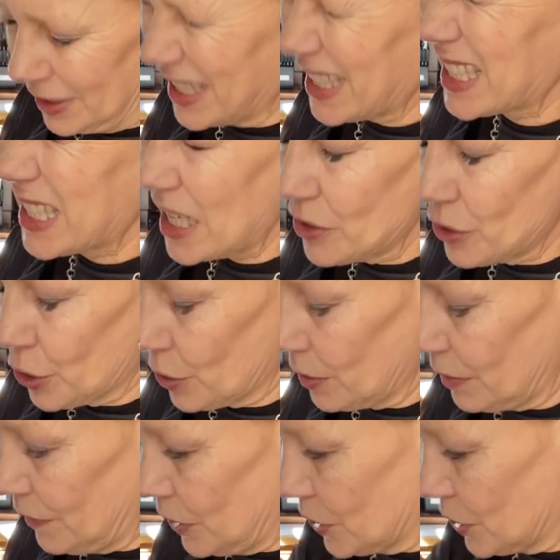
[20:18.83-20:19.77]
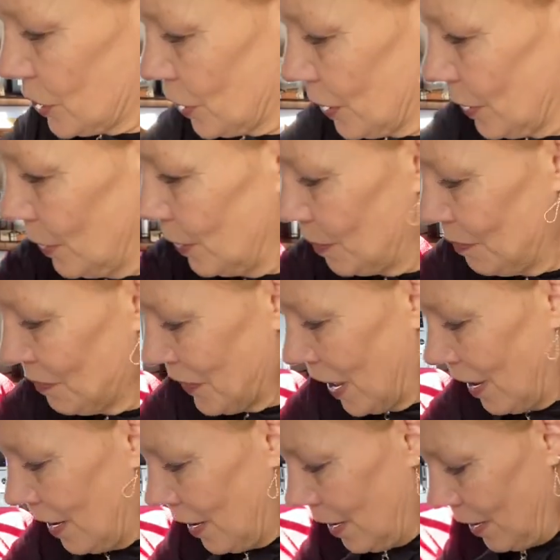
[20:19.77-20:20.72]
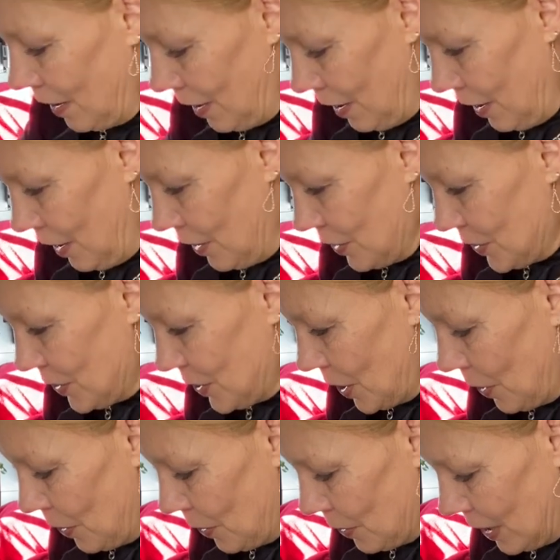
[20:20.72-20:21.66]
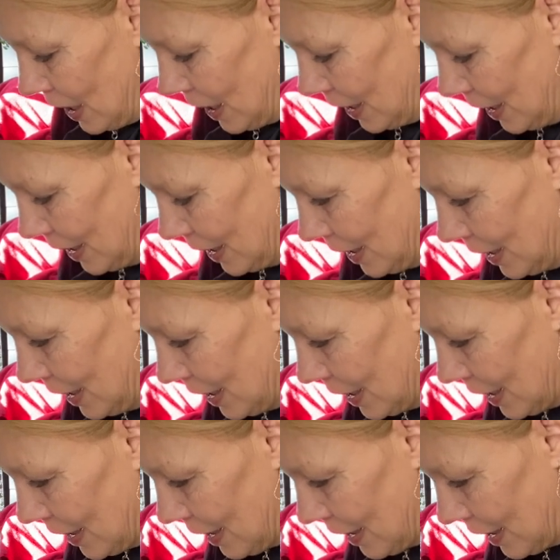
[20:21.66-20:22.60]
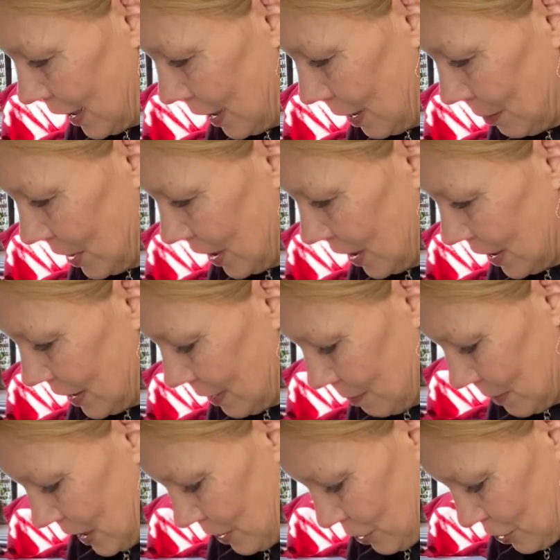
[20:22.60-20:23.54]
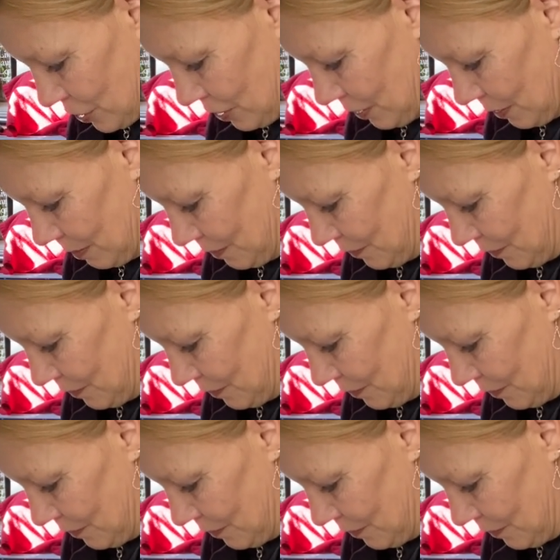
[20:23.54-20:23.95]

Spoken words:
the center of the circle. So yeah, I'm gonna measure